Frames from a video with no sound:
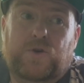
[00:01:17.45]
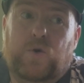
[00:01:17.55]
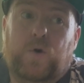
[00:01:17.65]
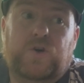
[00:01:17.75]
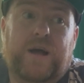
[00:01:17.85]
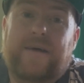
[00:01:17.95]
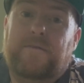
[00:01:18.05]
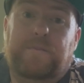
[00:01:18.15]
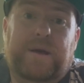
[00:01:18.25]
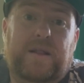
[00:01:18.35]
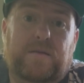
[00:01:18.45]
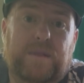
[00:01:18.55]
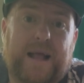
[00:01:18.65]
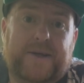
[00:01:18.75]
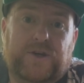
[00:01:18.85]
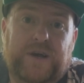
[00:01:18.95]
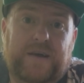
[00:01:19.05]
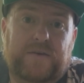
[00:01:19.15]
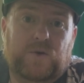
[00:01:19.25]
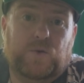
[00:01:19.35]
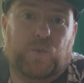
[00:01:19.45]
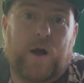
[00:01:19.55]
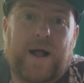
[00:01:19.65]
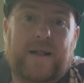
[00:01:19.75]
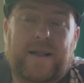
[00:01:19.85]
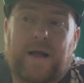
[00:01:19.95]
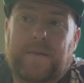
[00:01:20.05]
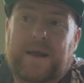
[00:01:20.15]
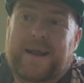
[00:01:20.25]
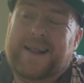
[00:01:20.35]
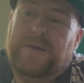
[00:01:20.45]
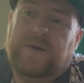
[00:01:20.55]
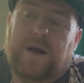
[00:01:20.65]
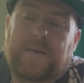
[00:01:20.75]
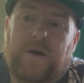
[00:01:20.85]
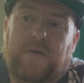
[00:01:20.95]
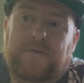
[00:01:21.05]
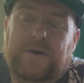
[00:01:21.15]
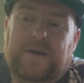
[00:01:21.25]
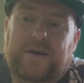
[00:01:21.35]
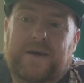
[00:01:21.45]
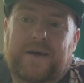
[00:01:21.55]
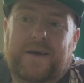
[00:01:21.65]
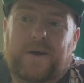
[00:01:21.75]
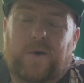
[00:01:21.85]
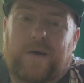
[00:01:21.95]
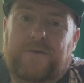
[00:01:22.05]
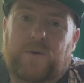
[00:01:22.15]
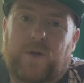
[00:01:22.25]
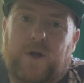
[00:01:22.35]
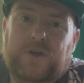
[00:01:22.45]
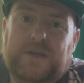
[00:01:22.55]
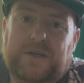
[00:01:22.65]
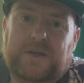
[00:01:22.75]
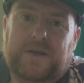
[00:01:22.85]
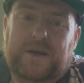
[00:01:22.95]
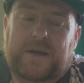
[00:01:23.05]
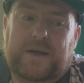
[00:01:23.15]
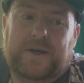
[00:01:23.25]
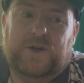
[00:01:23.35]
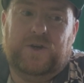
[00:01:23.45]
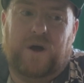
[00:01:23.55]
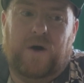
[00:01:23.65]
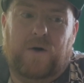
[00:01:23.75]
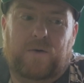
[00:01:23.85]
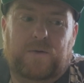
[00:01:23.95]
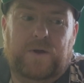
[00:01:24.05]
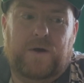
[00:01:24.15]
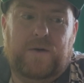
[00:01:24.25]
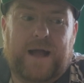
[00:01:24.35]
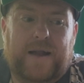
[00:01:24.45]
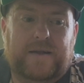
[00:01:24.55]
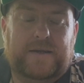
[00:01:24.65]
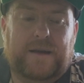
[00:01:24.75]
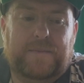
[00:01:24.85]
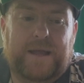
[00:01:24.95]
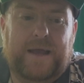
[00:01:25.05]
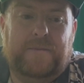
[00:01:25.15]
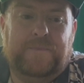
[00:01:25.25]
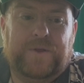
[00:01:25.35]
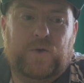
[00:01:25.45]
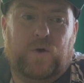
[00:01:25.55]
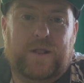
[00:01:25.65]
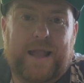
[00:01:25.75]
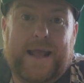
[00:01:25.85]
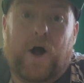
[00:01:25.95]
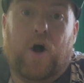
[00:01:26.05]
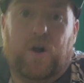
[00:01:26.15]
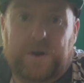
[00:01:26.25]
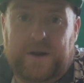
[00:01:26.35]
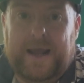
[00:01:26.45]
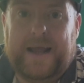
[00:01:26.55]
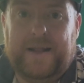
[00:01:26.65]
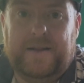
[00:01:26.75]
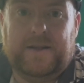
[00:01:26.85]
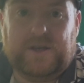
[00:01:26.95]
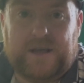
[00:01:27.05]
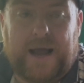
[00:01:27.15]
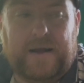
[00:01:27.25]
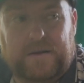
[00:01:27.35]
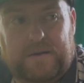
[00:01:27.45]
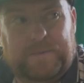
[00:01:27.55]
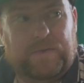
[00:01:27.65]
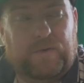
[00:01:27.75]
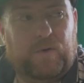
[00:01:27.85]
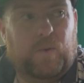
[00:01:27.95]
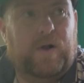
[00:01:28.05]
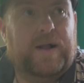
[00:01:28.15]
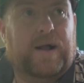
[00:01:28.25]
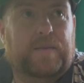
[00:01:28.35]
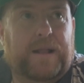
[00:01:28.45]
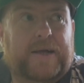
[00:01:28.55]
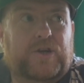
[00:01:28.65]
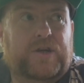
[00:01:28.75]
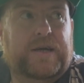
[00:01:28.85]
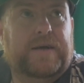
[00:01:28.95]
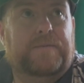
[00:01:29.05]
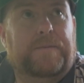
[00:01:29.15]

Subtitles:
Georgia having beat them last year as well. I mean, and they were coming off quite a few losses. So, Gatlin stepped in sort of late on in the cycle before the World Cup last year.